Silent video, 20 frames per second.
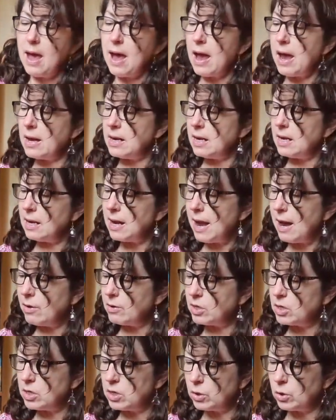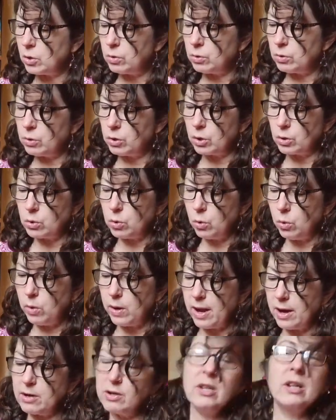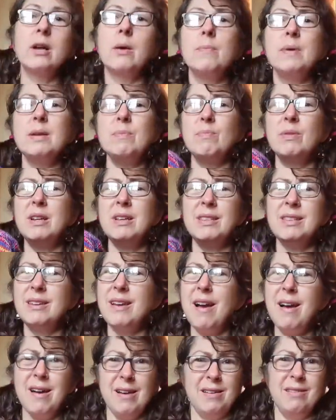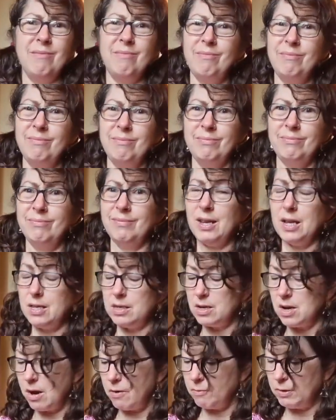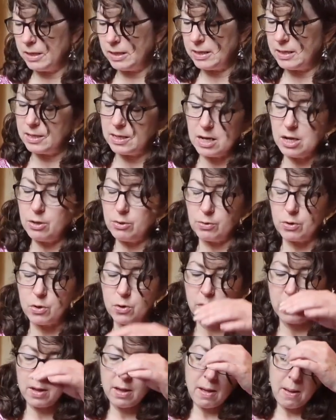And it allows the cool air to come in, but it's not really see-through,